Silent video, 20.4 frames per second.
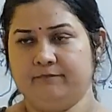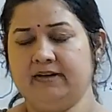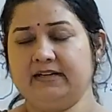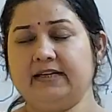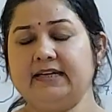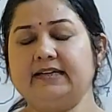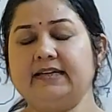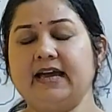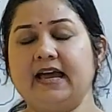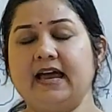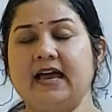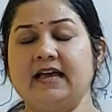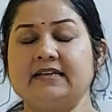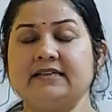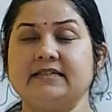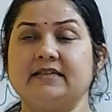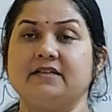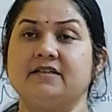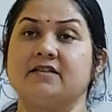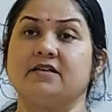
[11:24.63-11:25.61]
but it
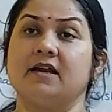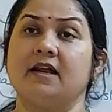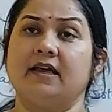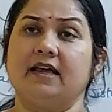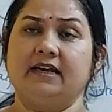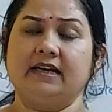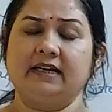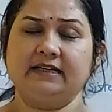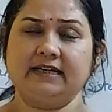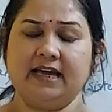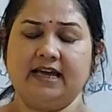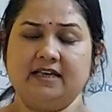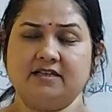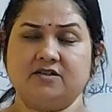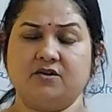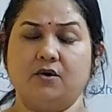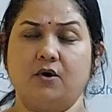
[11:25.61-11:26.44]
has